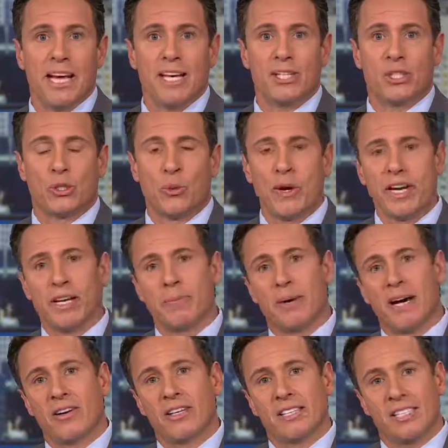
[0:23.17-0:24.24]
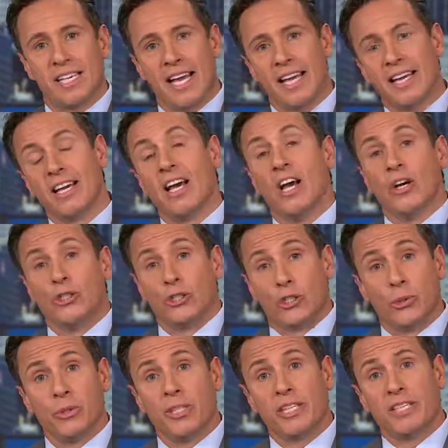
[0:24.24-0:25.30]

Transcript: tweeting about it, saying, Julian